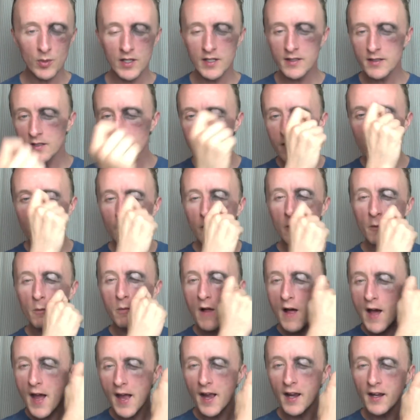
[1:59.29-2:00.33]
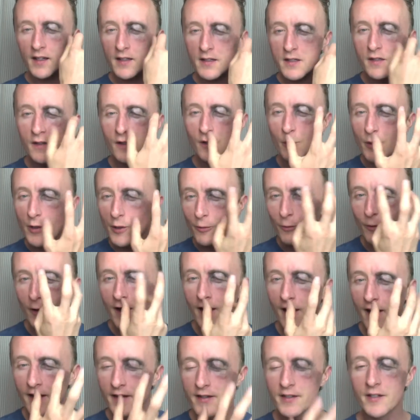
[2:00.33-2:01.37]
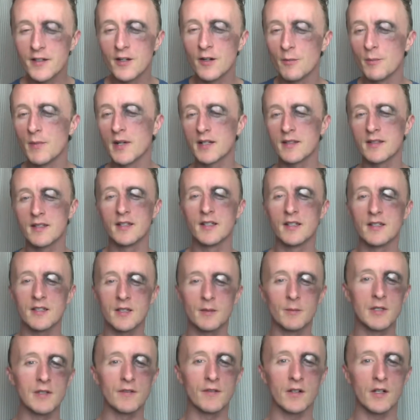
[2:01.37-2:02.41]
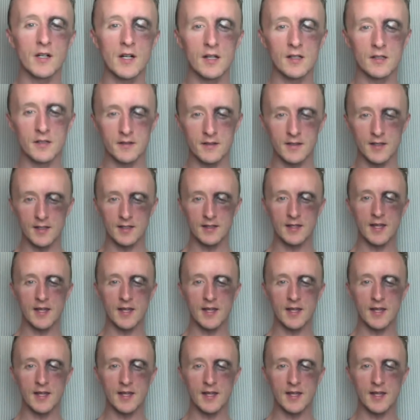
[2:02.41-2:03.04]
It's a little bit of black. It's a little bit of red, you know, mixing in some different colors like